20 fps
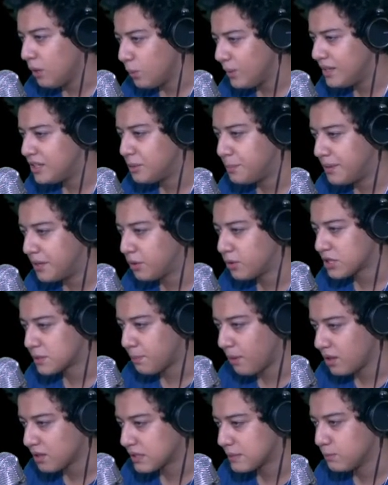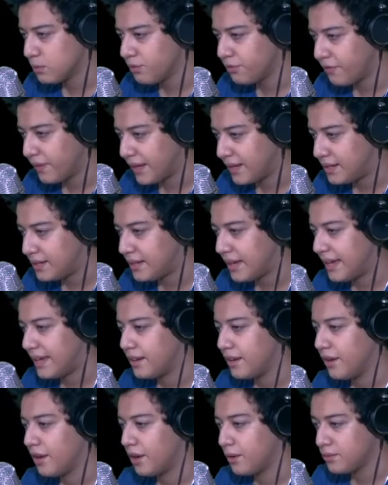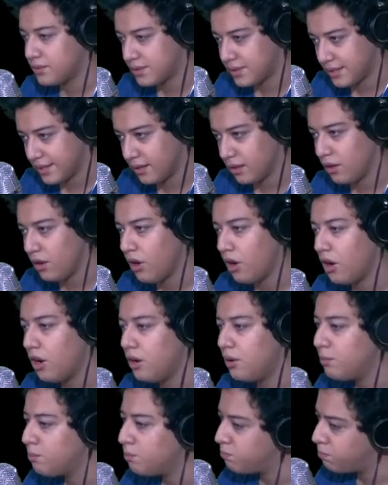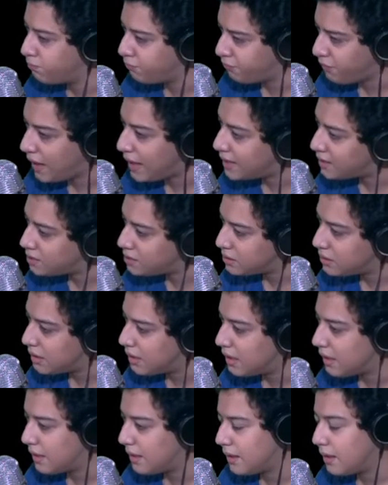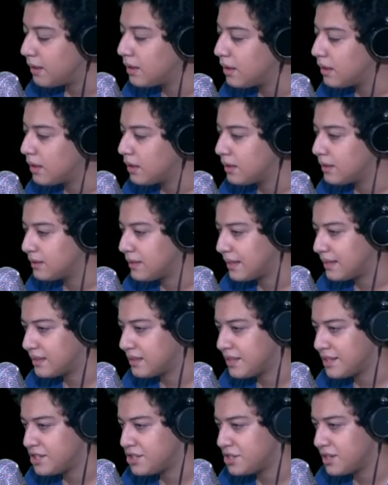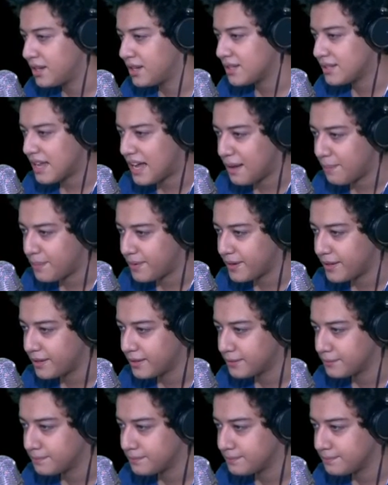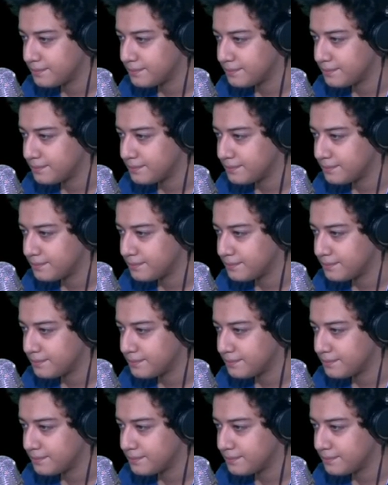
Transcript: we need to be a responsible friend and, you know, tell our friend that this shit is happening.